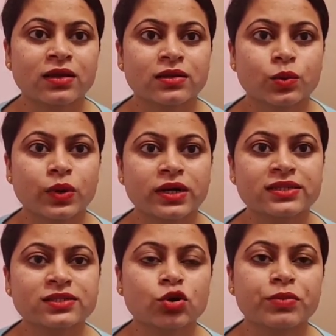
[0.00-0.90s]
Now, what
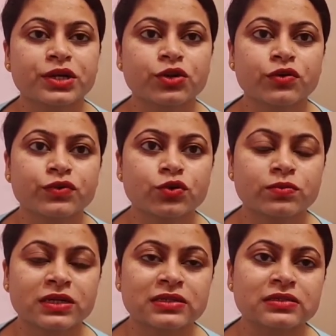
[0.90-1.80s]
this comedy of
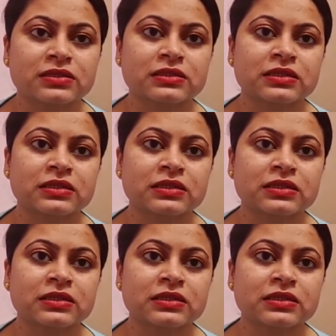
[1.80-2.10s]
humors